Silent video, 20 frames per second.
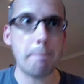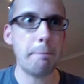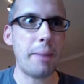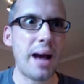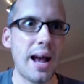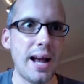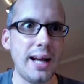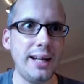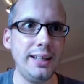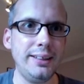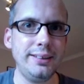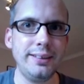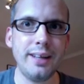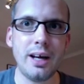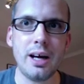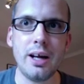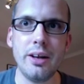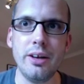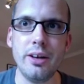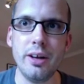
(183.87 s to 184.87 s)
Bang,
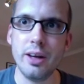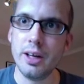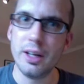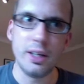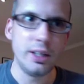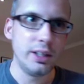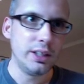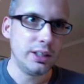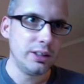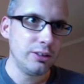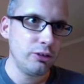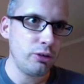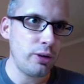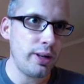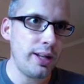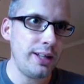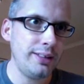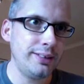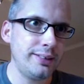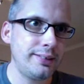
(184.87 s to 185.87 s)
done. So
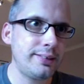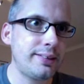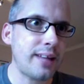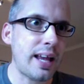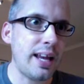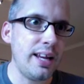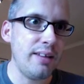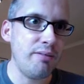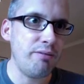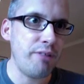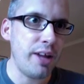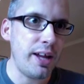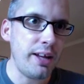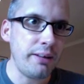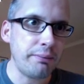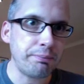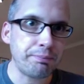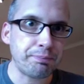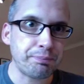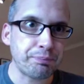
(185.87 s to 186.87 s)
I then saved
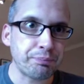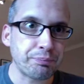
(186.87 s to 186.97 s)
it.